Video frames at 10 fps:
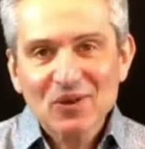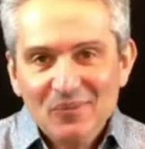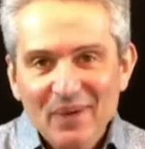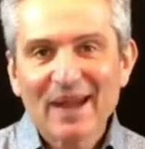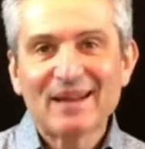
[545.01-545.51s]

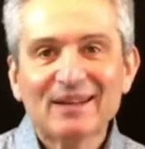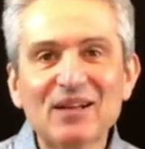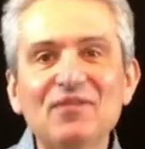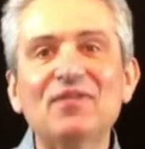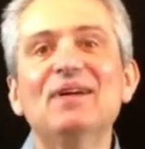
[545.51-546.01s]
obey and
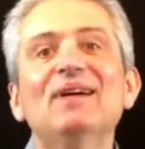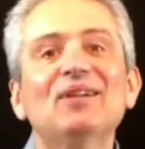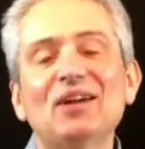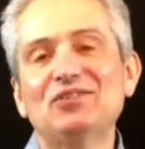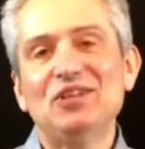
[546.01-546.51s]
live
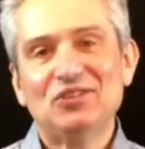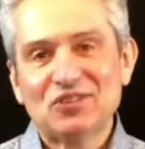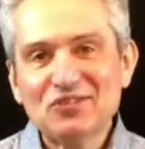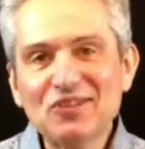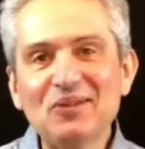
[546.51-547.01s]
like Jesus
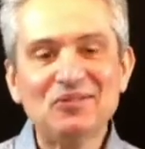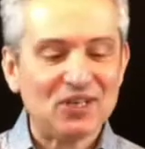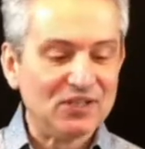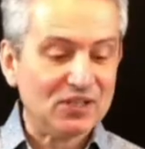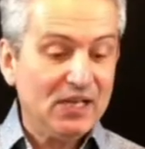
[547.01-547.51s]
and know
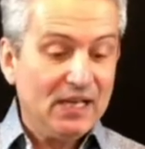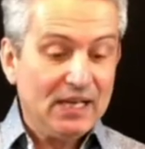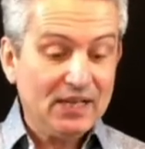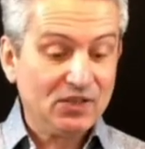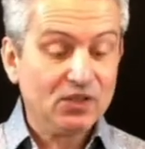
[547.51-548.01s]
Jesus,
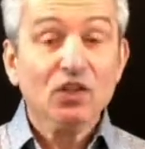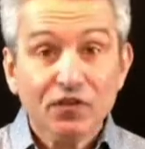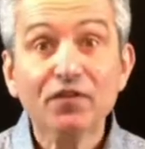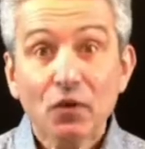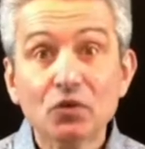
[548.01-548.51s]
it's
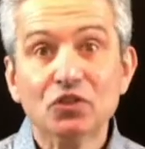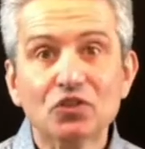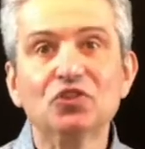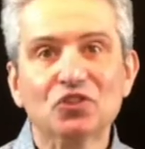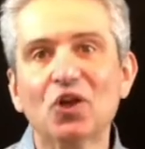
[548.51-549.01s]
food to
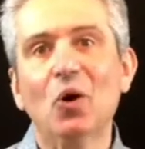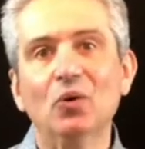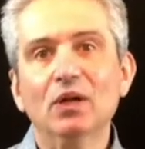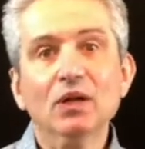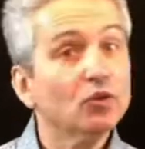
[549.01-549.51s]
the
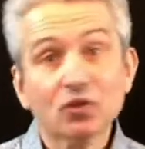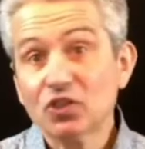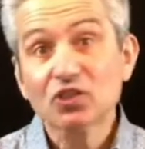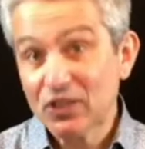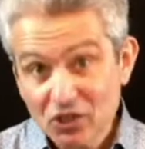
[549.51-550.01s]
soul. Not
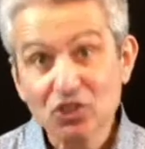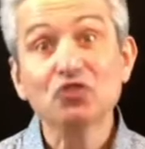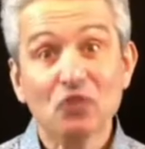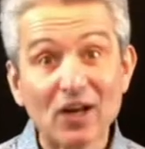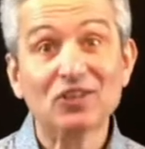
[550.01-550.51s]
just
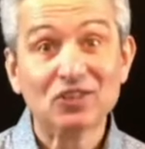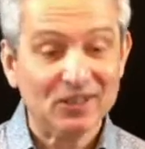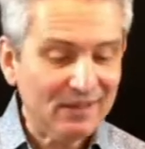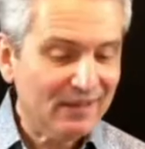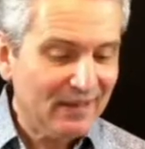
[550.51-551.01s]

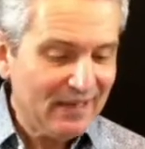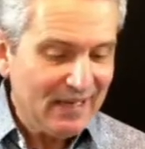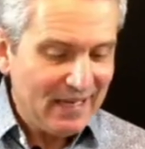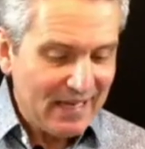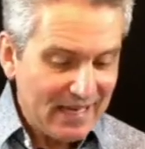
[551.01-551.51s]
instruction,
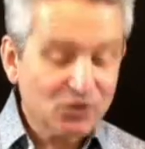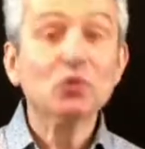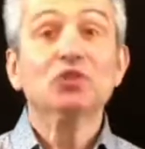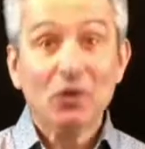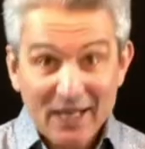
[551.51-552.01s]
it's
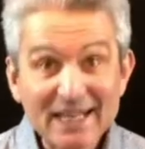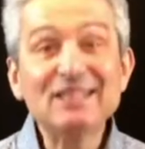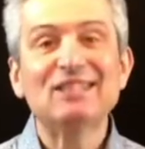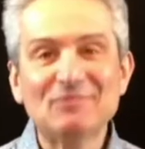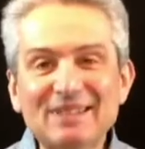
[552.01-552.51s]
also
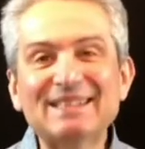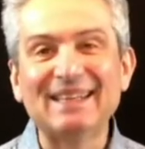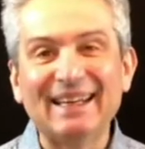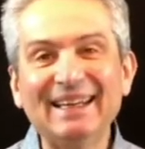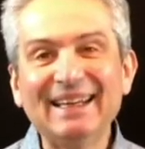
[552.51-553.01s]

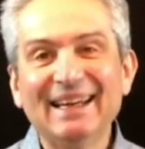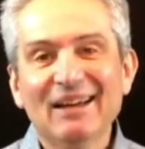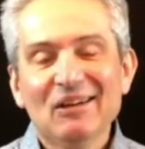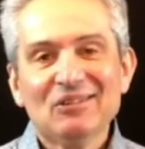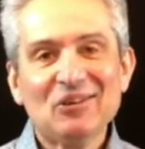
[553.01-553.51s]
intimacy.
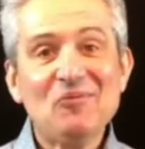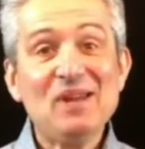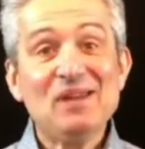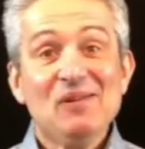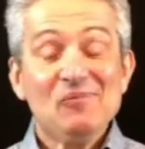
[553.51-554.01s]
So
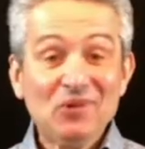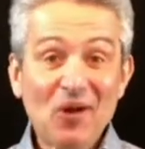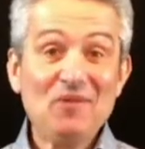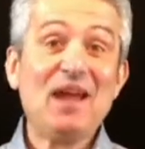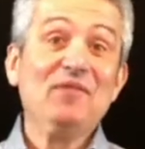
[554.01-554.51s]
we not
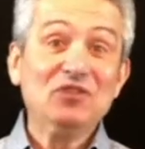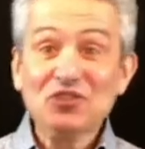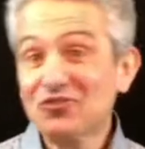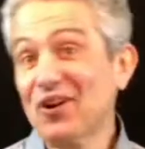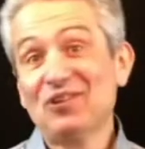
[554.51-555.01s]
only have
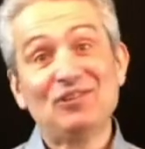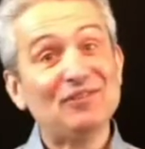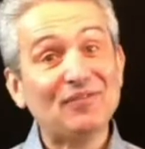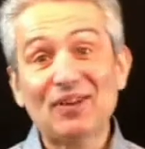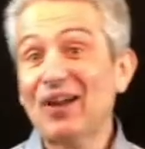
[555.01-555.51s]
instruction
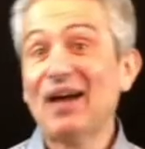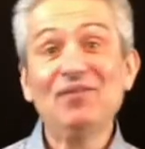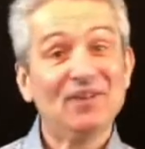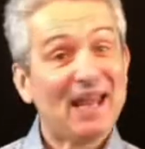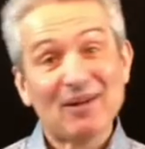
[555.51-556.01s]
for
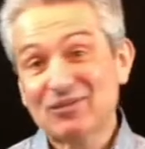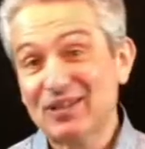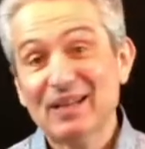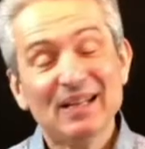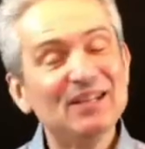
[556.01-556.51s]
life and how
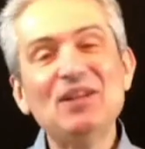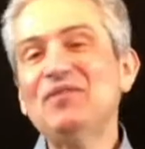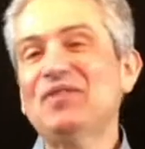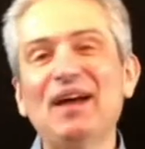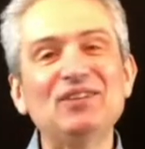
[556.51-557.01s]
to
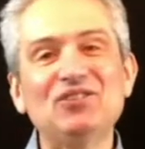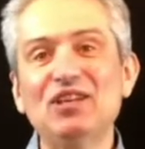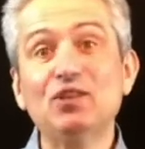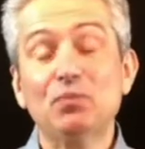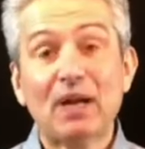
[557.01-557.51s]
live like
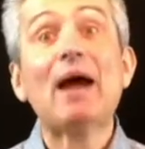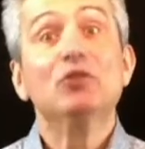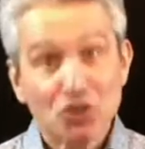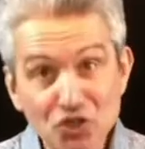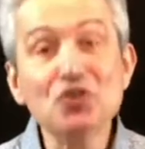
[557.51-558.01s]
Jesus, but how
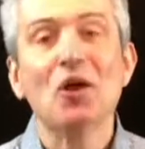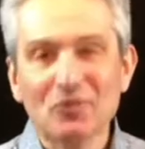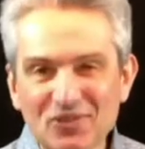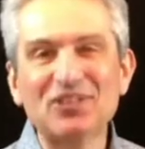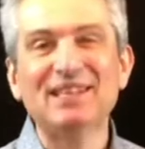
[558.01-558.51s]
to
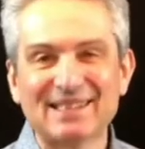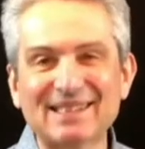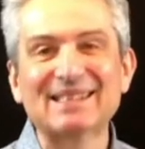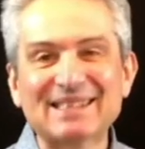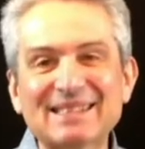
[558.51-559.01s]
know
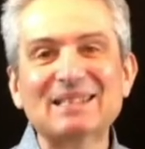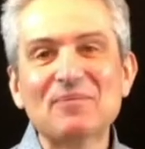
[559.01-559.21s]
Jesus